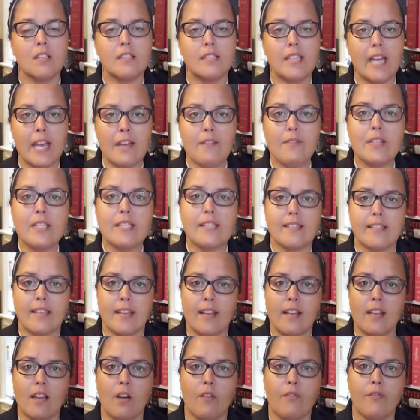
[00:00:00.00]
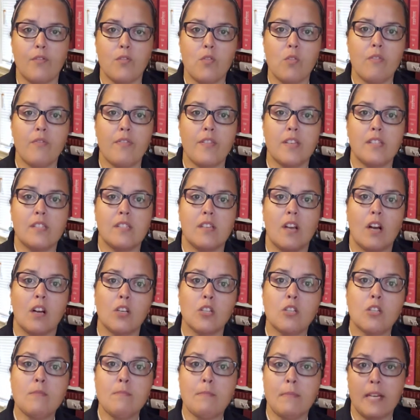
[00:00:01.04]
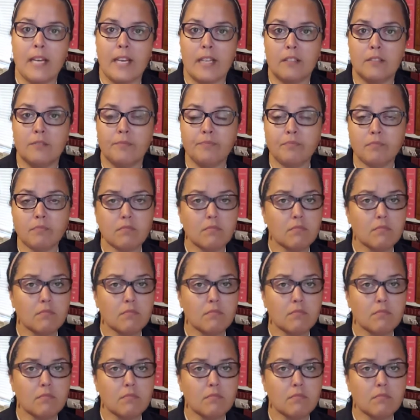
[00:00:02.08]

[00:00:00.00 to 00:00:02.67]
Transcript: David sent a few of his younger men